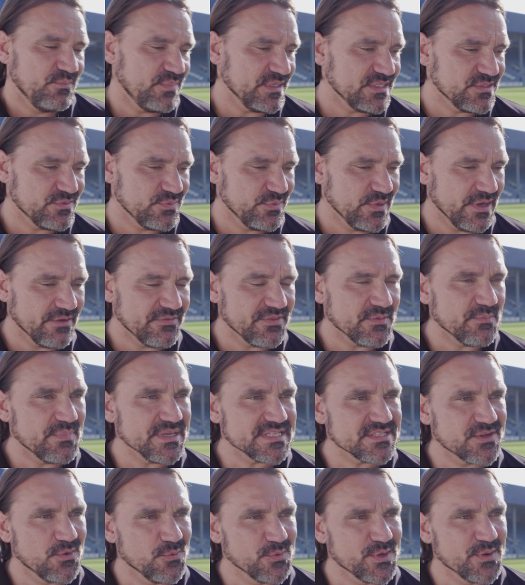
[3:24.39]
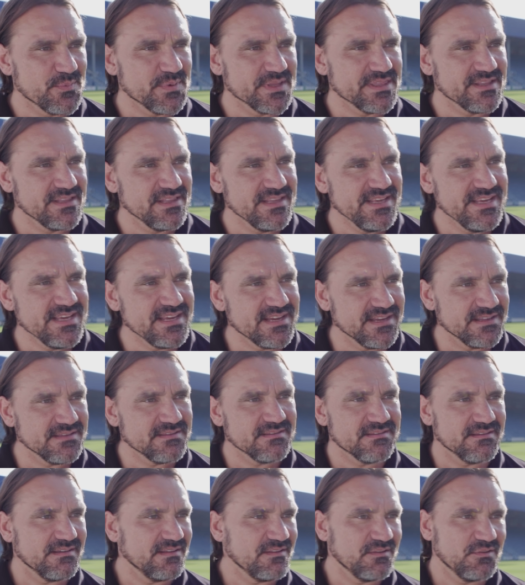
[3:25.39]
But we have the best goalkeeper in the league,
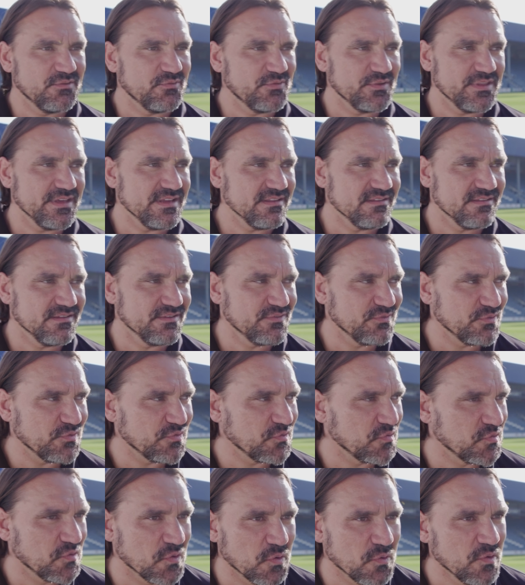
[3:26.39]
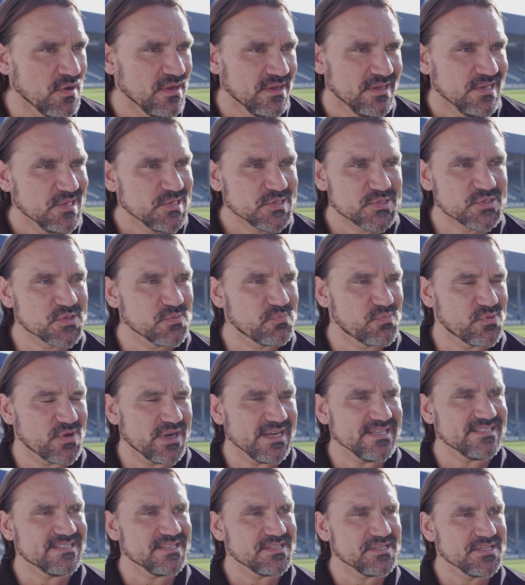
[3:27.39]
and, and for that, there's also no
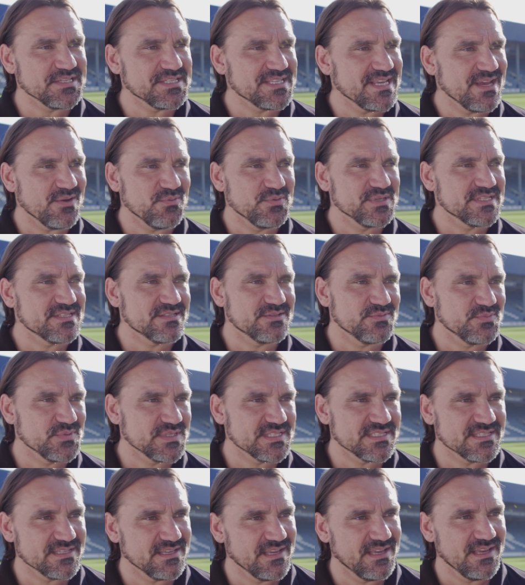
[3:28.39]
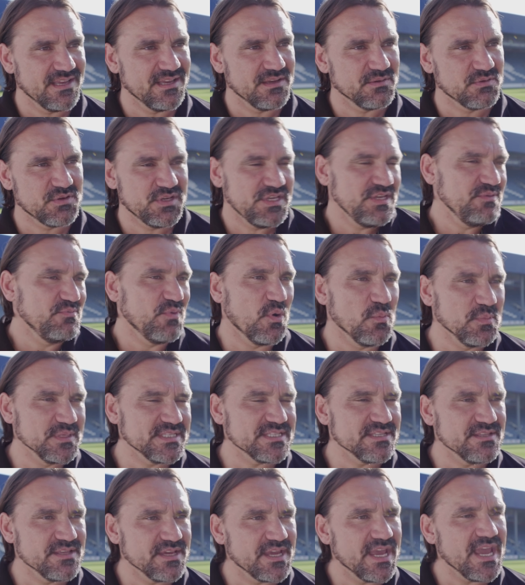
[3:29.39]
surprise that he's there with, with uh, key
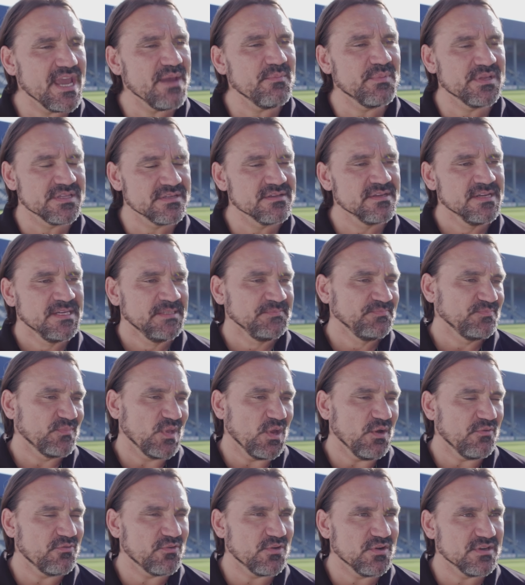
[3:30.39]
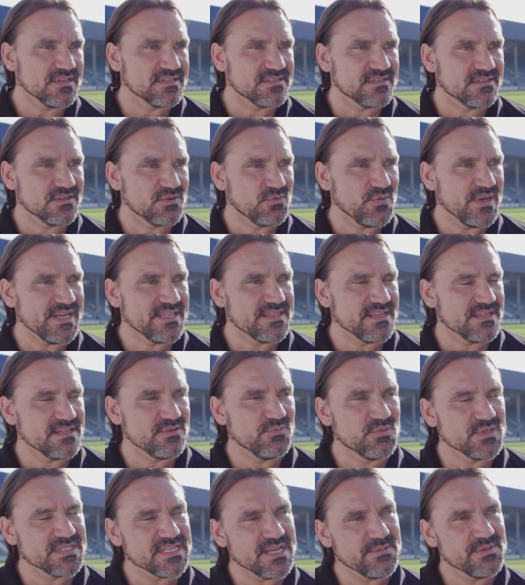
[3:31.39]
moments in the game. And yeah, of course, great
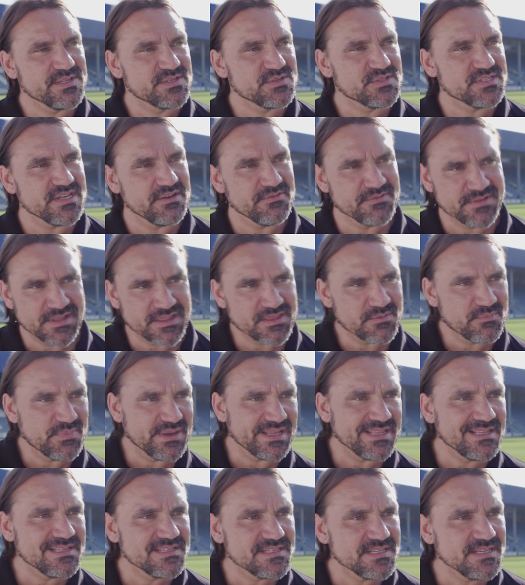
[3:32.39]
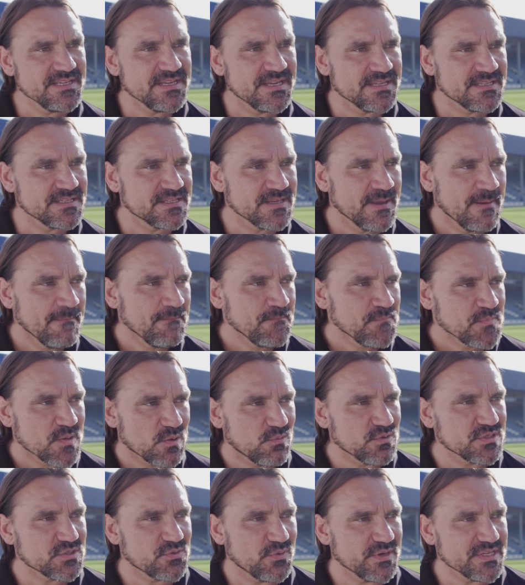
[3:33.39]
that he was able to save another penalty, and
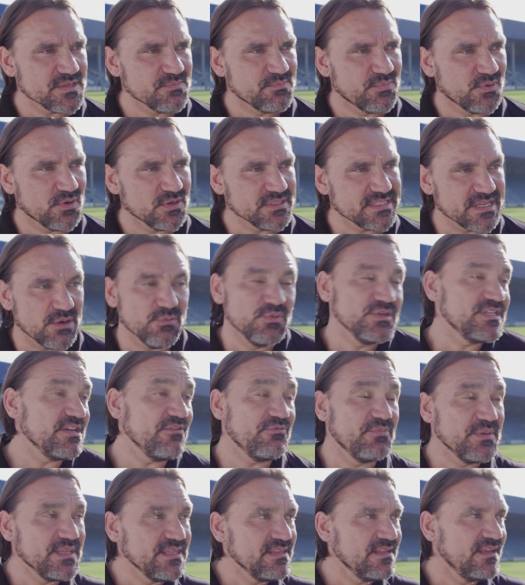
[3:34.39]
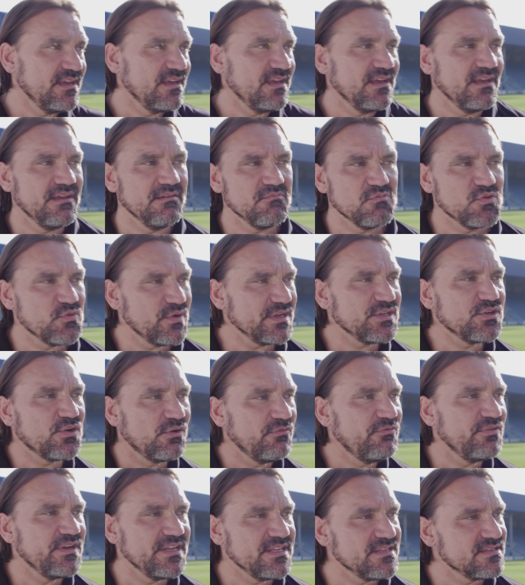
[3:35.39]
was quite important. I would have been uh, quite
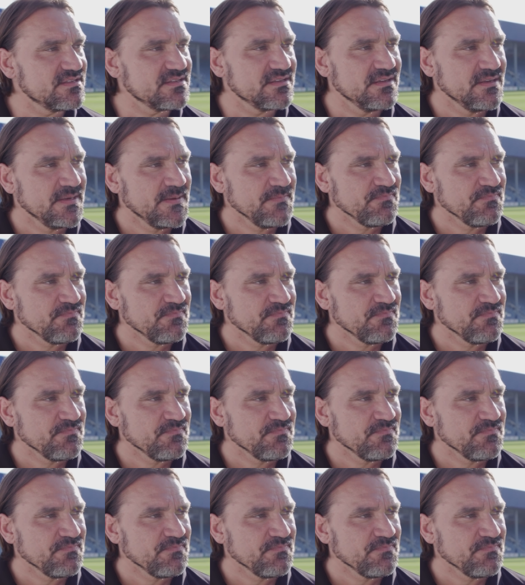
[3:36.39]
confident